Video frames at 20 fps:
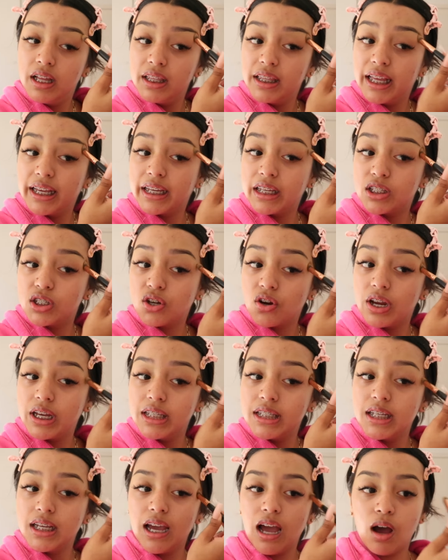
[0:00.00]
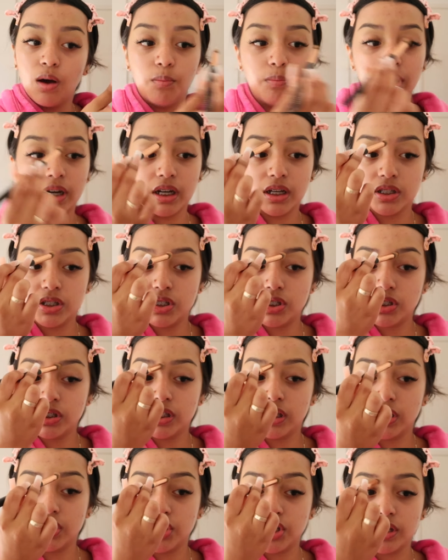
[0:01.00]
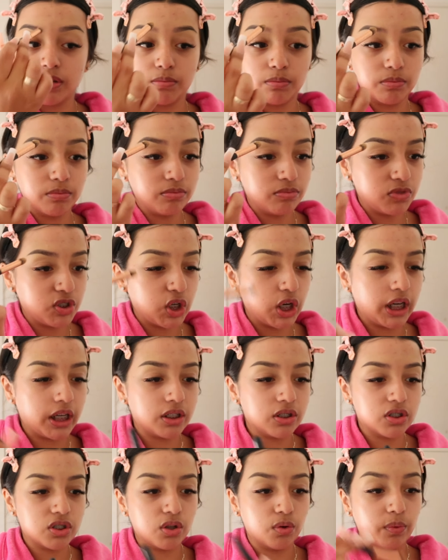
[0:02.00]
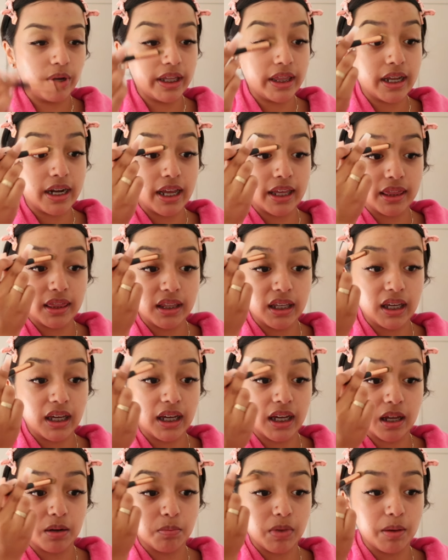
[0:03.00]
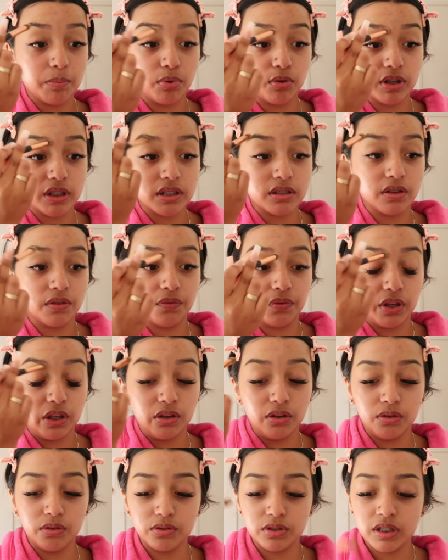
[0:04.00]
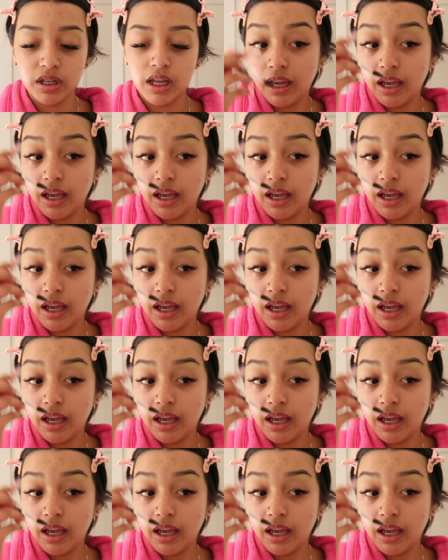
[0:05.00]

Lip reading: Like, it's crazy how much the gym changed the way that I think and my points of views.